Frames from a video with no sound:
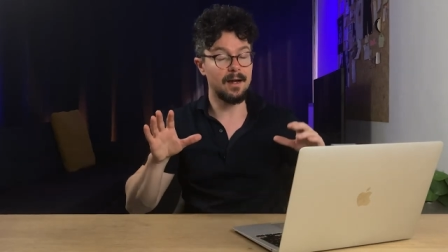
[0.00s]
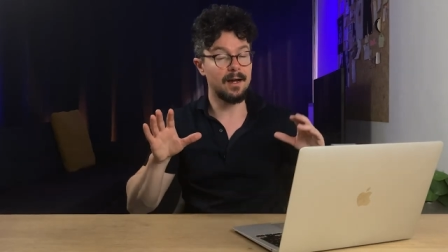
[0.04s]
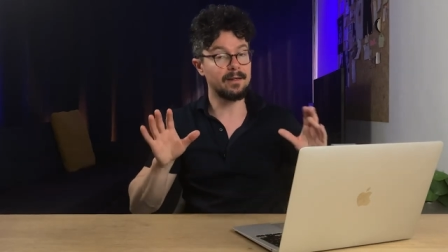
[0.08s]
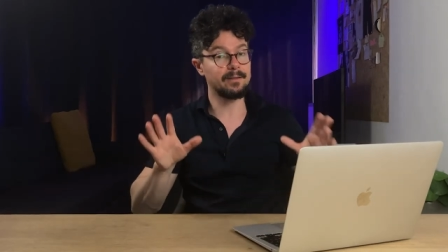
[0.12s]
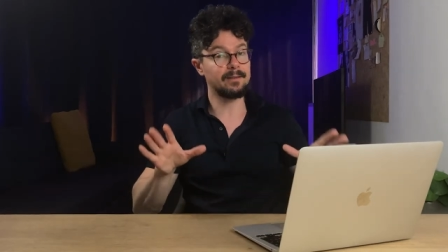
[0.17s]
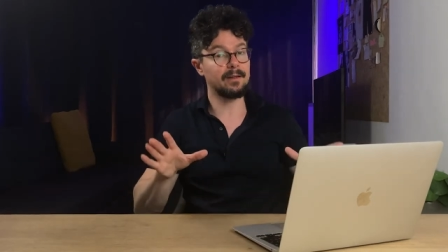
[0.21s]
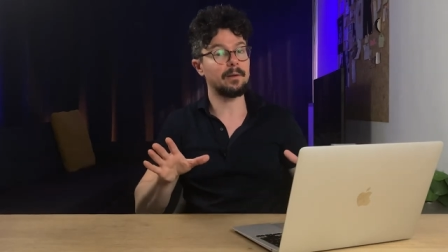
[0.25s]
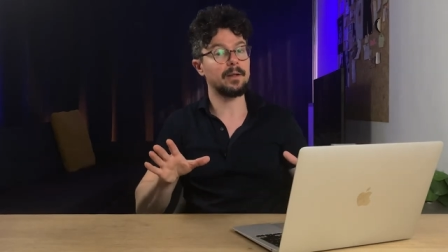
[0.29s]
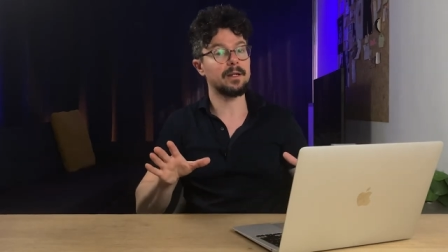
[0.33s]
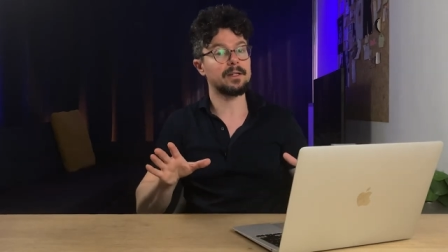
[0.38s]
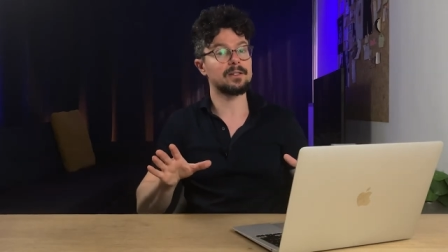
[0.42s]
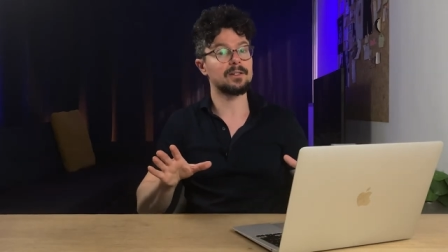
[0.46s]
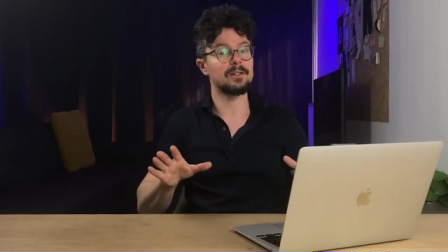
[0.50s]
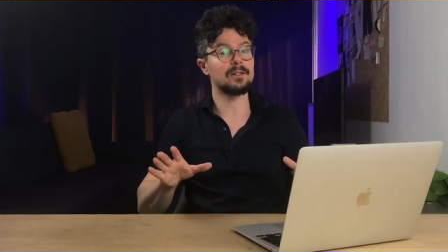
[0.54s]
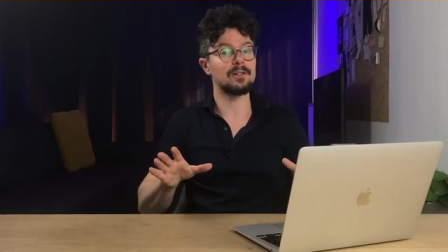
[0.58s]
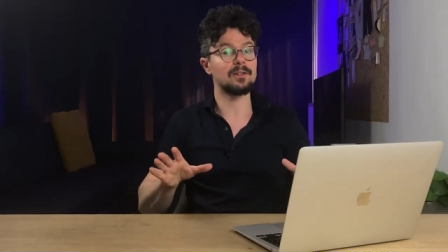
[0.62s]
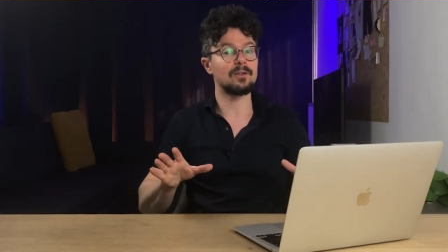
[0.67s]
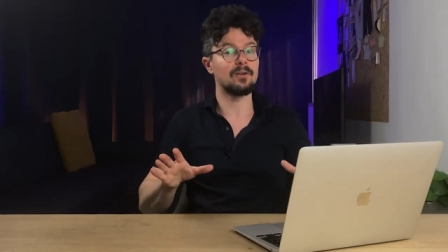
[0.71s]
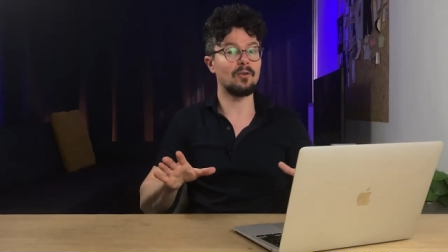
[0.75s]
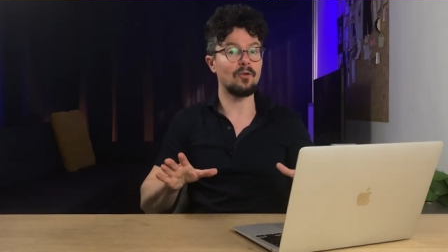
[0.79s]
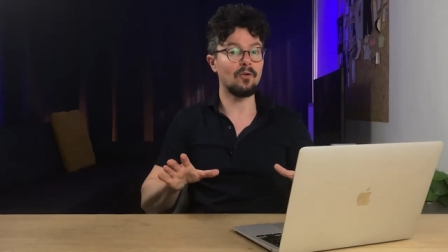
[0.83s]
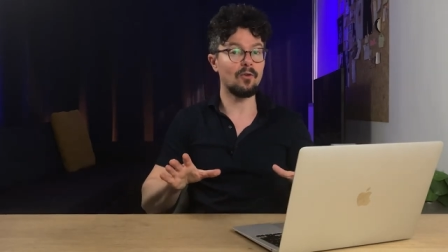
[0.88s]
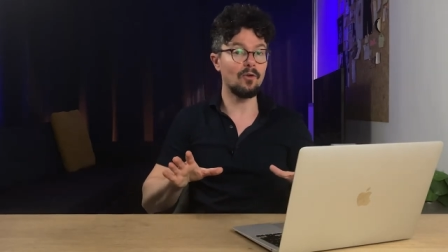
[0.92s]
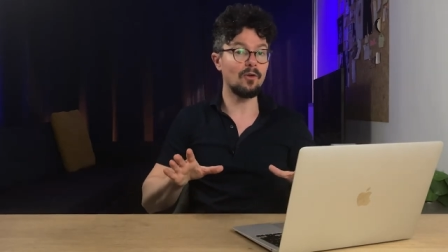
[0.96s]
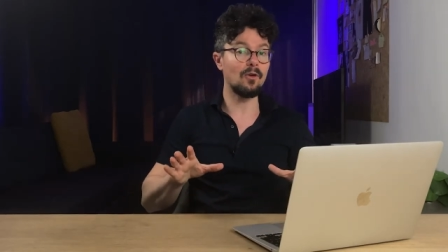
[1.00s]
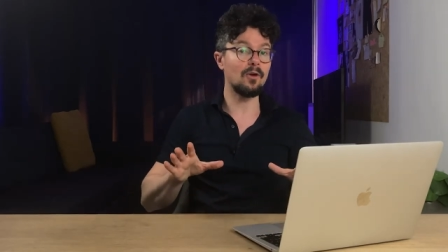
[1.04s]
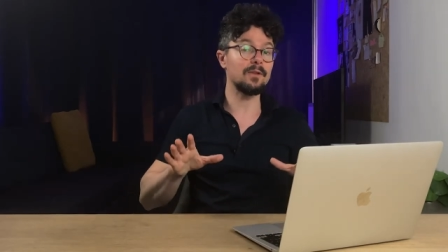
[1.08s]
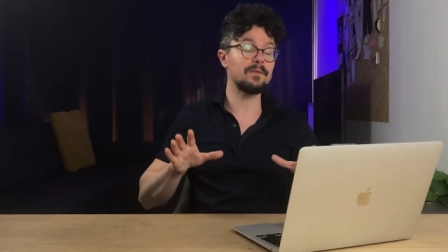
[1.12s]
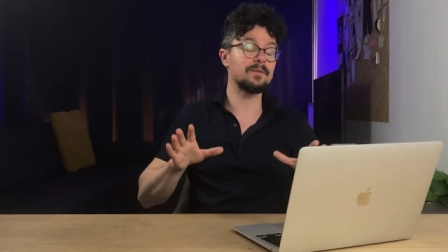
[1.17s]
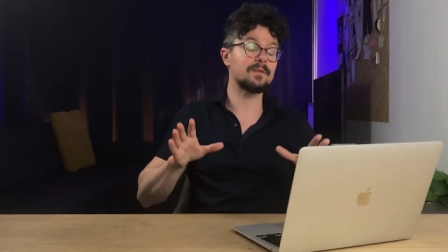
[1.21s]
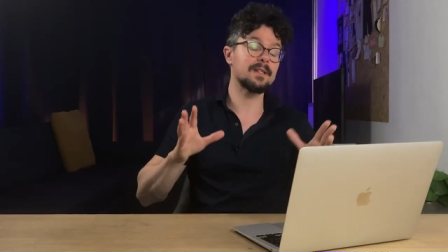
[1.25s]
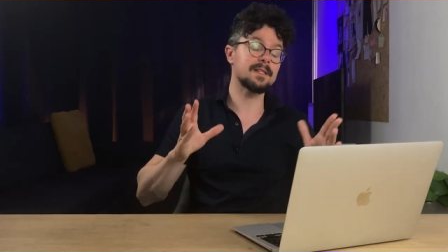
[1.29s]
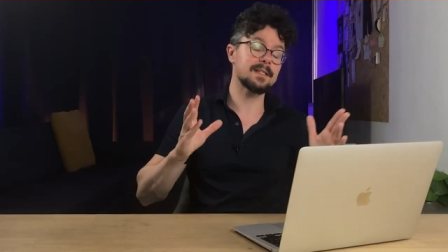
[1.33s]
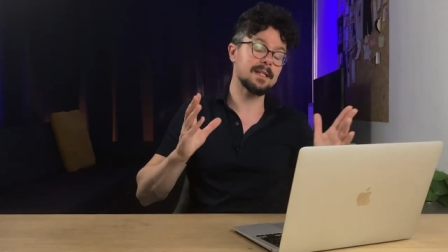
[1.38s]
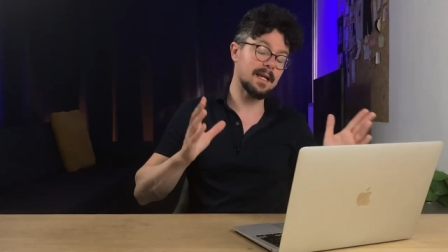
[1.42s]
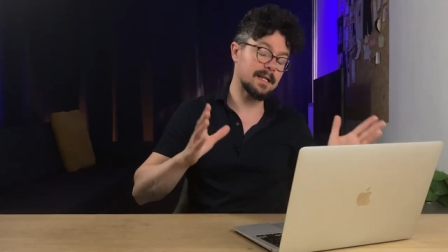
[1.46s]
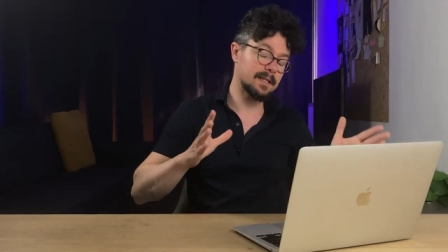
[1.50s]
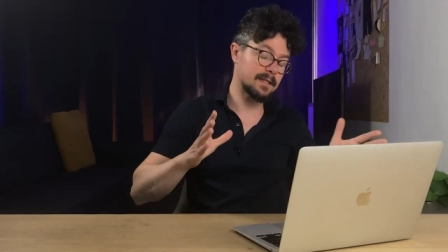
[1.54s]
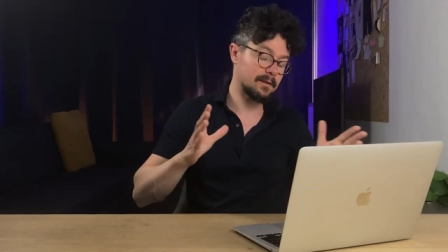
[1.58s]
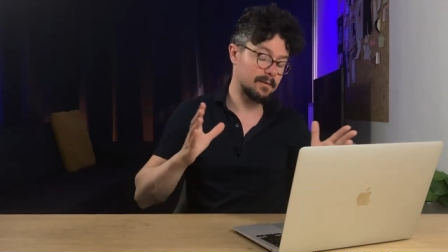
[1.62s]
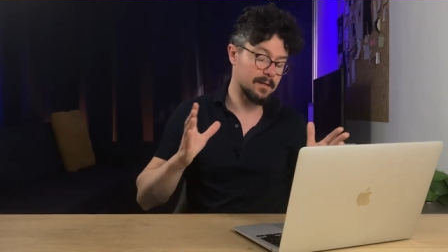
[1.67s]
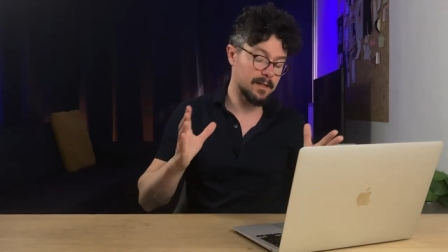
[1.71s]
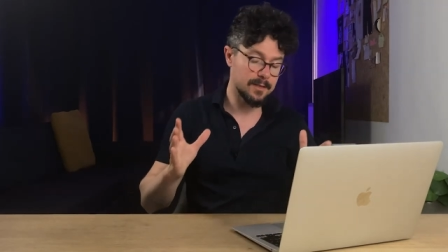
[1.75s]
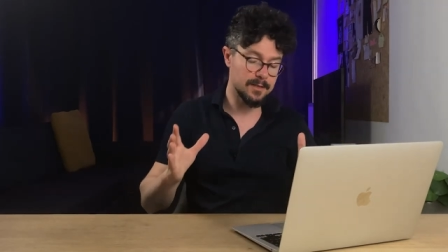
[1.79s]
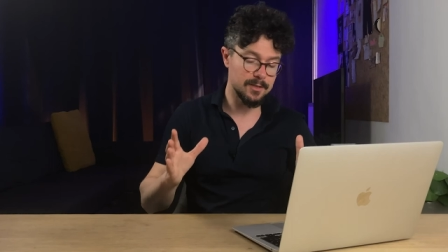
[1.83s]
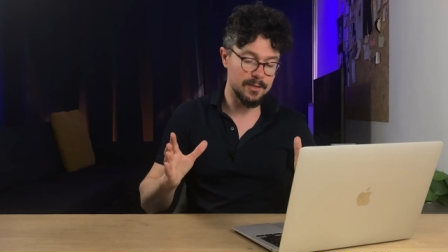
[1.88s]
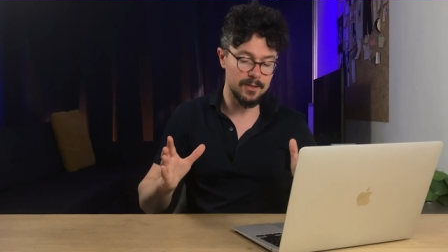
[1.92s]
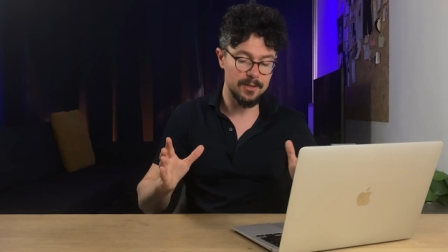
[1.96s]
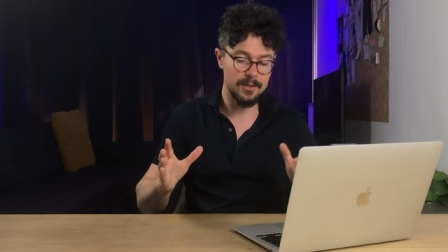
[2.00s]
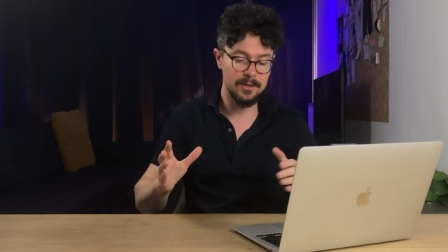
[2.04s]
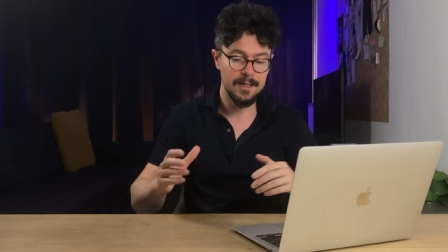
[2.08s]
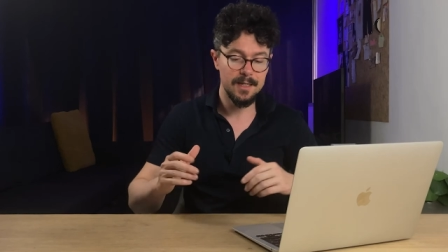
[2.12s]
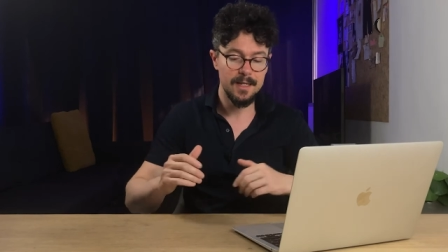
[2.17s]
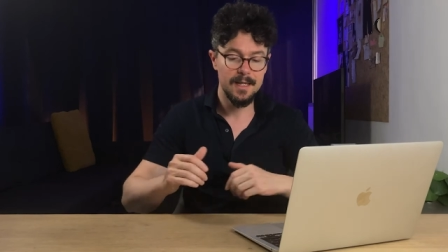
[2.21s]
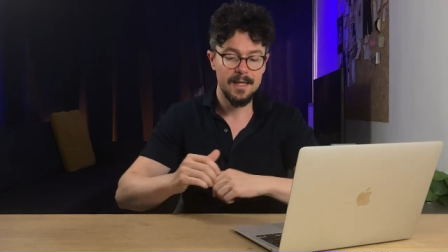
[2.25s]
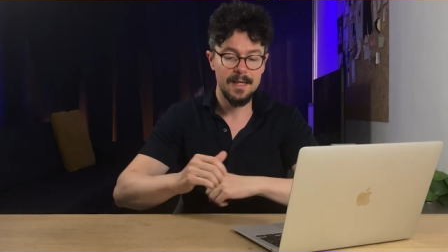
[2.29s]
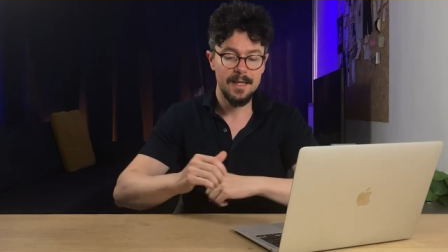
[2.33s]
art director or design director,